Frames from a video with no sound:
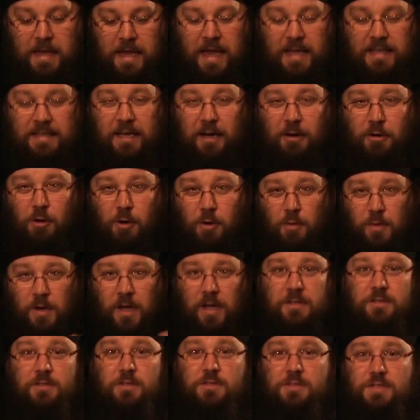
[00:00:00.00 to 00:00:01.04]
And our own
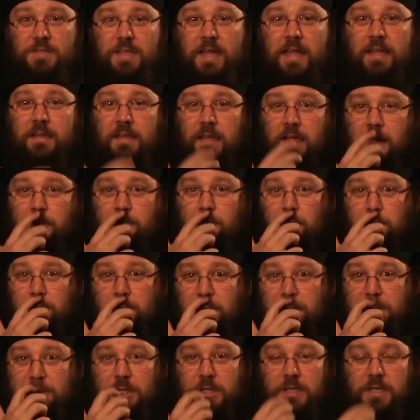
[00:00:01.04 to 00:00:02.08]
understanding of what
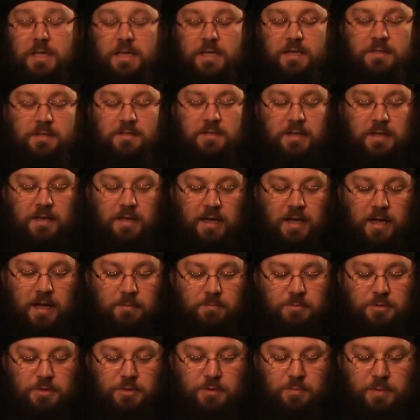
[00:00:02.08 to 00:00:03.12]
mission is
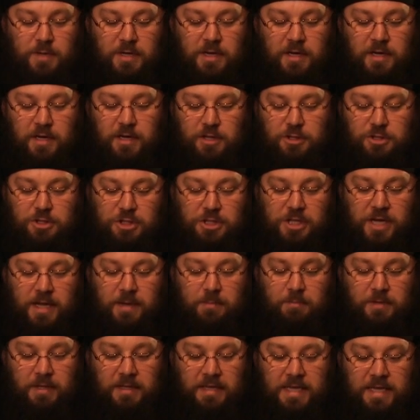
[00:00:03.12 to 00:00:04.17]
comes to be
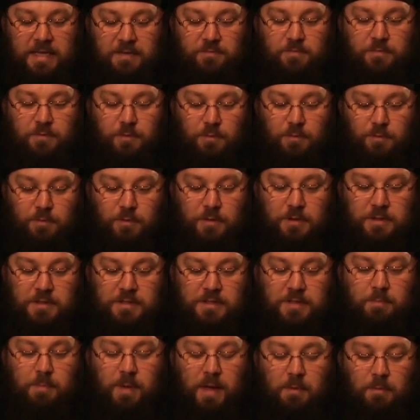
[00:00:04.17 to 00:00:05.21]
shaped and
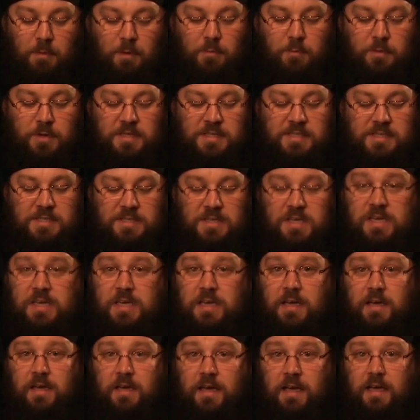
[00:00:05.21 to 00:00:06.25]
influenced by what we
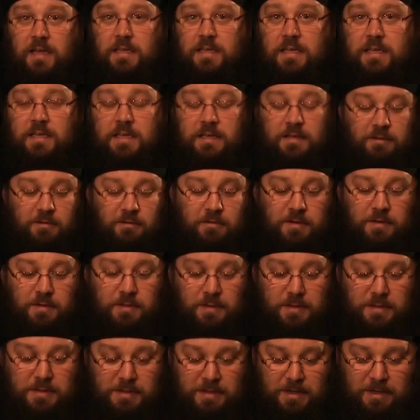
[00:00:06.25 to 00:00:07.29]
see and hear in
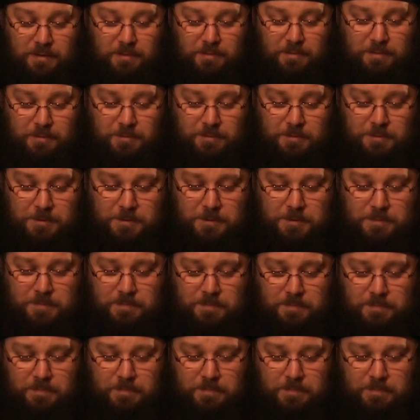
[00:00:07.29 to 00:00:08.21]
these others.